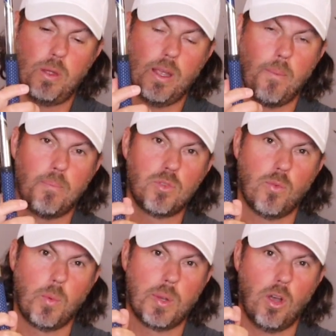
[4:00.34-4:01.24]
play a sort
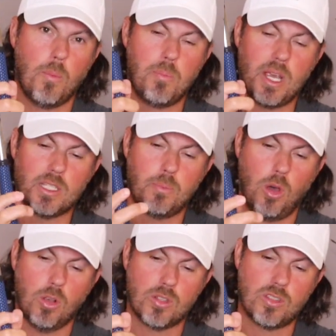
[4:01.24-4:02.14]
of what we call a
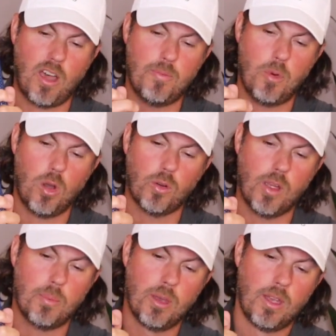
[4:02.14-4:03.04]
baseball or softball
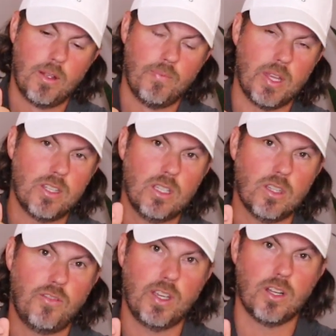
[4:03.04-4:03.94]
grip and just get
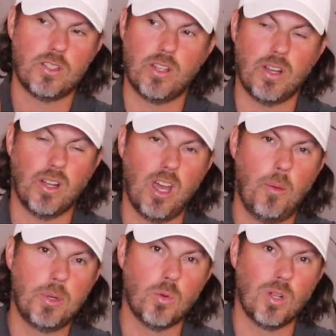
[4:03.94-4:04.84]
the fingers in there. It'll
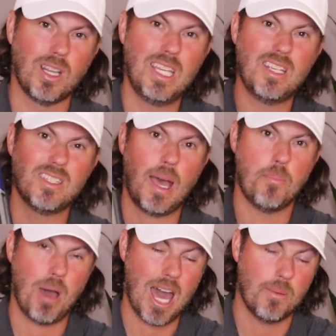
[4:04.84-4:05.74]
help you to release
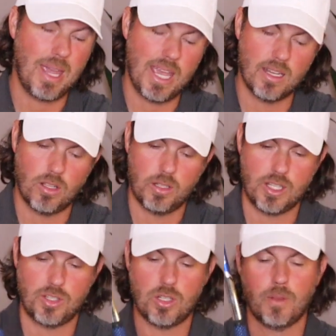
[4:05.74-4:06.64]
that bottom hand a little
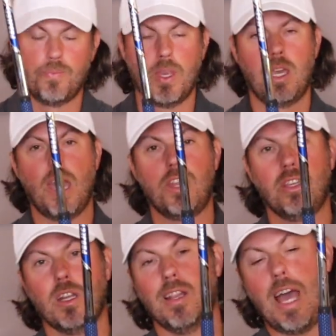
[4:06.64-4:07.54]
easier, and you can
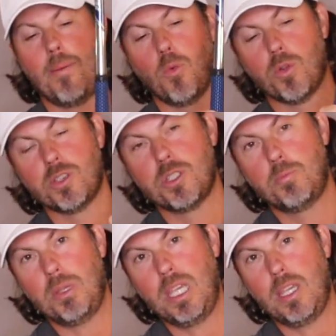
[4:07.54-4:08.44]
get a lot more
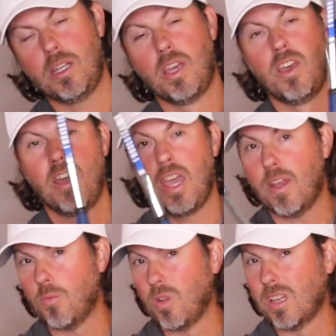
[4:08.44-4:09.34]
speed
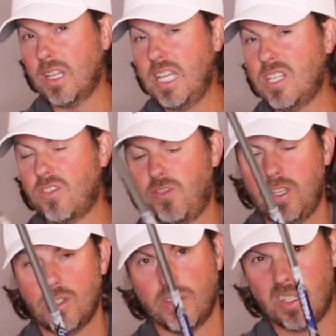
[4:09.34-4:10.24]
and release
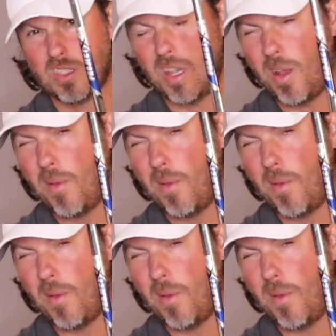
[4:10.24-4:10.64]
feel that it's